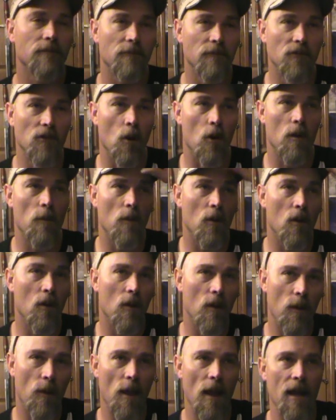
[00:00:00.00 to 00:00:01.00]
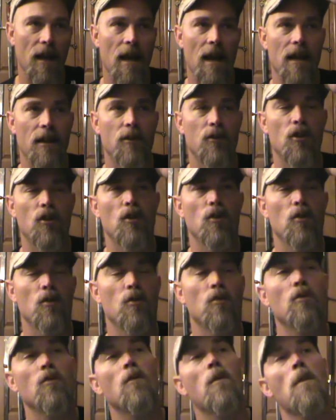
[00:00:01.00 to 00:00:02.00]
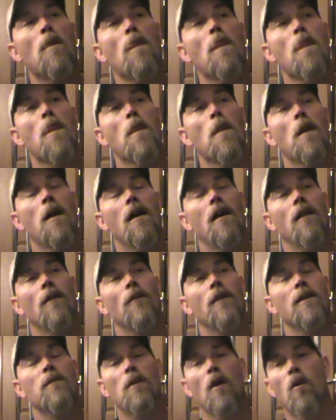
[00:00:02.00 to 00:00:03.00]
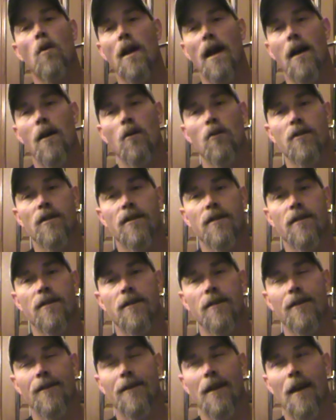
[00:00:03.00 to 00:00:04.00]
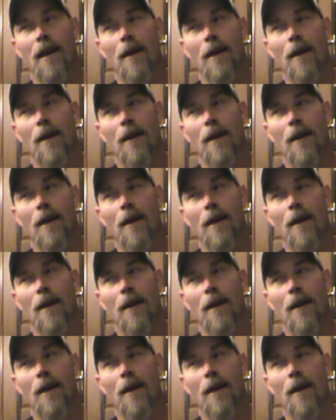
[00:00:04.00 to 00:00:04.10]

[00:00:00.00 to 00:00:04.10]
normal. They got to the boathouse.